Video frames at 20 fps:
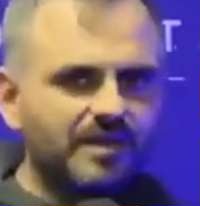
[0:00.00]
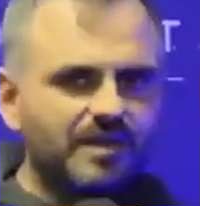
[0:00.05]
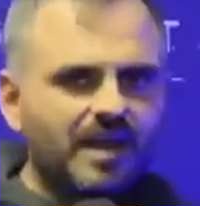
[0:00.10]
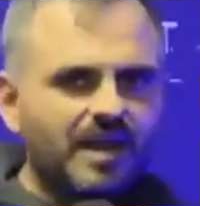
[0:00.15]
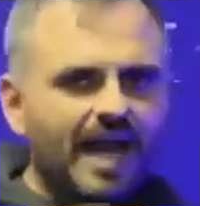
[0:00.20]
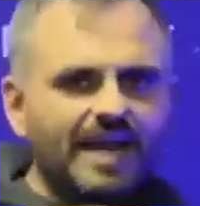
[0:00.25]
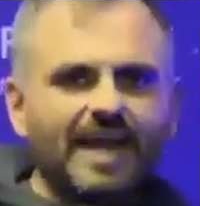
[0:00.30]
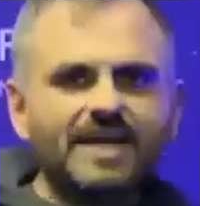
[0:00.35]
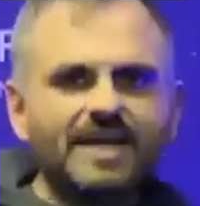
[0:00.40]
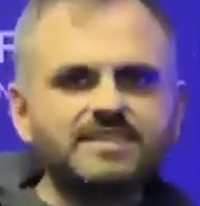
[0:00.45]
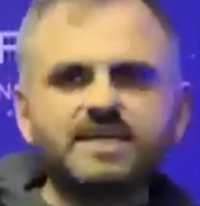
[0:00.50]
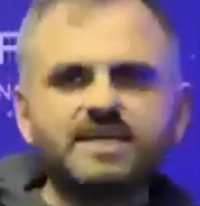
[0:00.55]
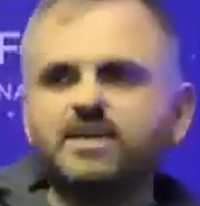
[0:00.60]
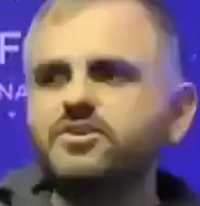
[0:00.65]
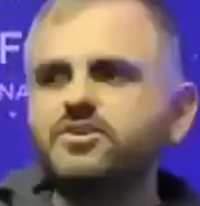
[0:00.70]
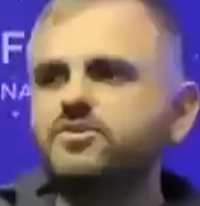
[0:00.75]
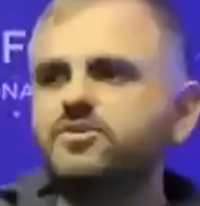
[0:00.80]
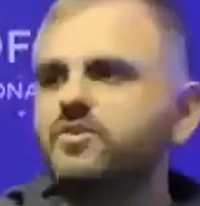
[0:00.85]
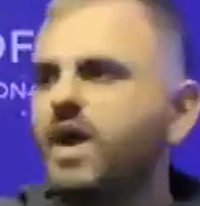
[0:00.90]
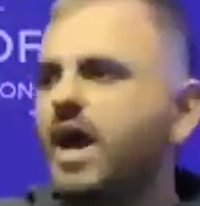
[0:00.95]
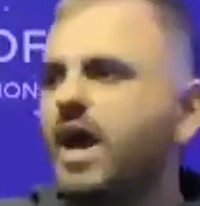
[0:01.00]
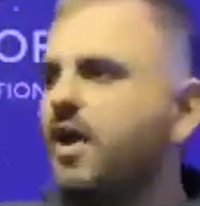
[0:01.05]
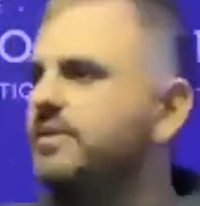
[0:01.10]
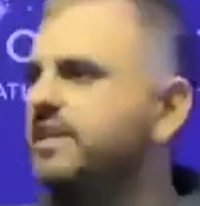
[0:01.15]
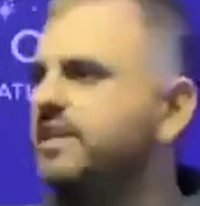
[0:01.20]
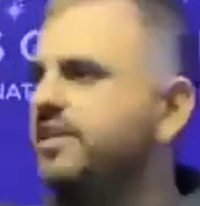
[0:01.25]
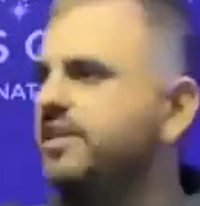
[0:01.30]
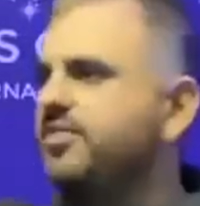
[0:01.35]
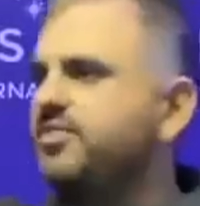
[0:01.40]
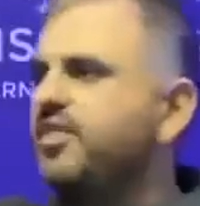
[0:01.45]
I can't tell you how
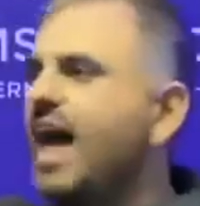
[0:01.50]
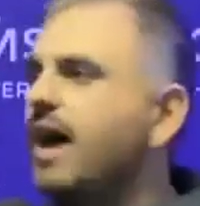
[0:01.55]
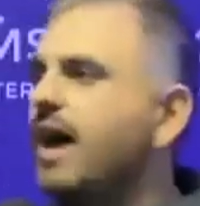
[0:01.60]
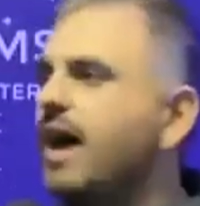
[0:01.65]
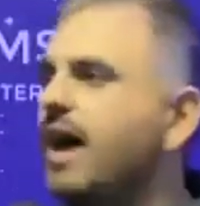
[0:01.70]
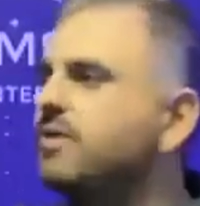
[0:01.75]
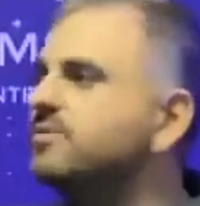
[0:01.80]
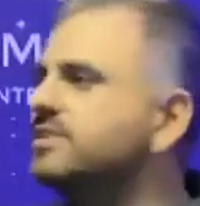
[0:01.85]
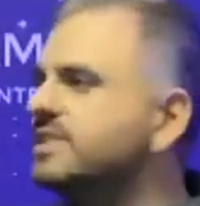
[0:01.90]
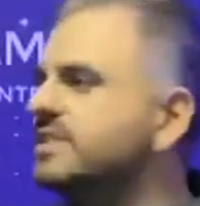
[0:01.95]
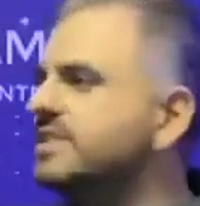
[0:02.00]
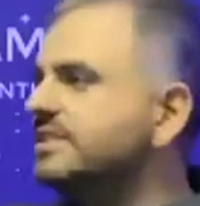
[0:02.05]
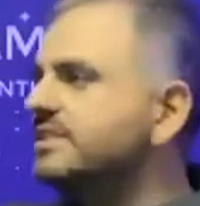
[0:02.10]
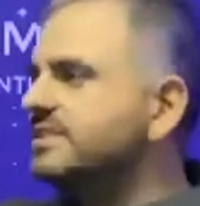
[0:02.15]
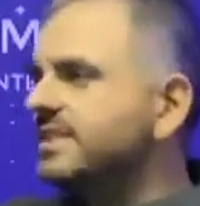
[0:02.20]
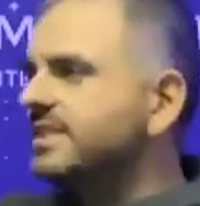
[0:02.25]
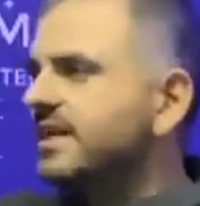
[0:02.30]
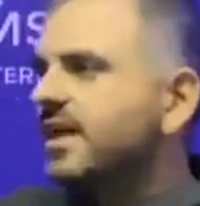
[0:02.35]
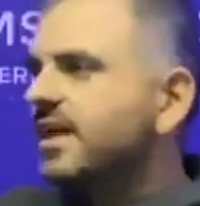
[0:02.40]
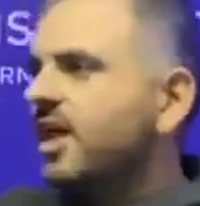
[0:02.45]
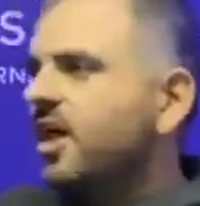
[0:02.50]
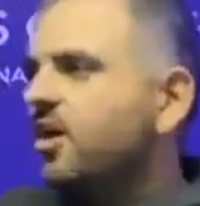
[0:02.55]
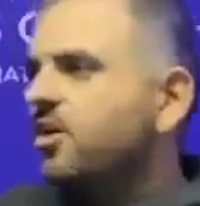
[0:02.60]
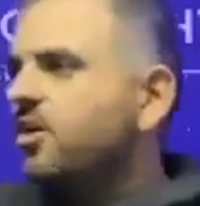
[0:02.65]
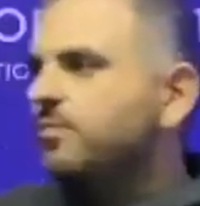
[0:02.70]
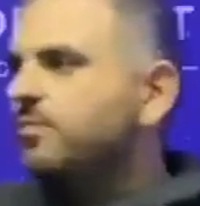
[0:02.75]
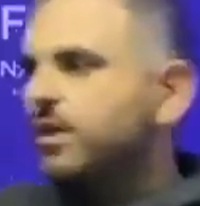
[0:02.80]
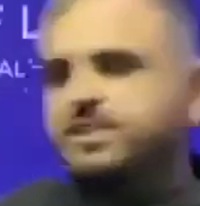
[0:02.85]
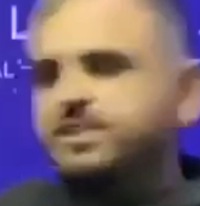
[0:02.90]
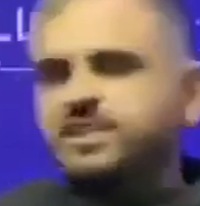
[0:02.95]
many thousands
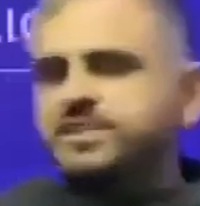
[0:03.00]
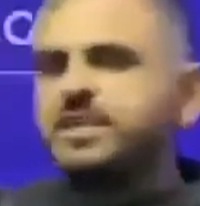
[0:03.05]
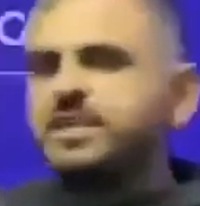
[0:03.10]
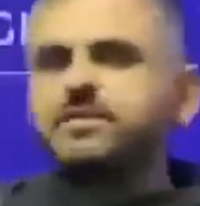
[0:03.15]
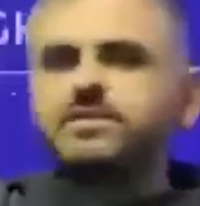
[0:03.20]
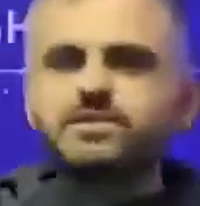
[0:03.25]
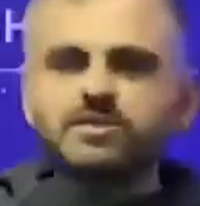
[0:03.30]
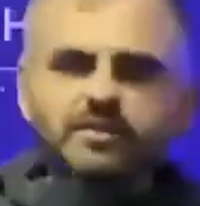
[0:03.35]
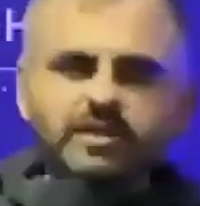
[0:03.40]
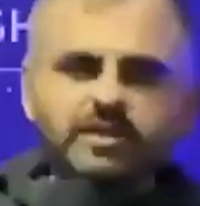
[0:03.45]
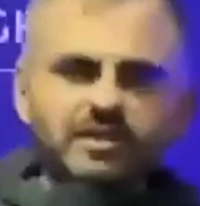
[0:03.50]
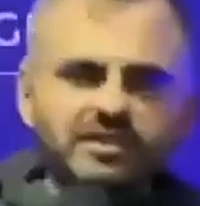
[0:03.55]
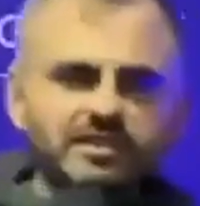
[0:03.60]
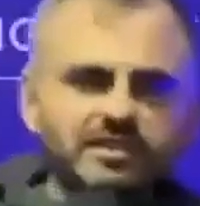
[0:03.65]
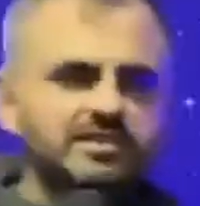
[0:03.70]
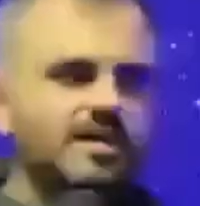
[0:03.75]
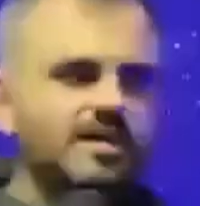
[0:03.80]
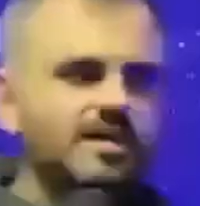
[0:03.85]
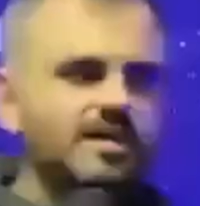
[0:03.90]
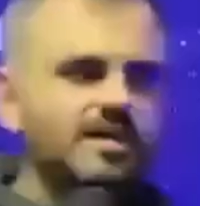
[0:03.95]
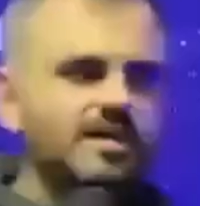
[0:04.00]
of, just in Arizona this summer, we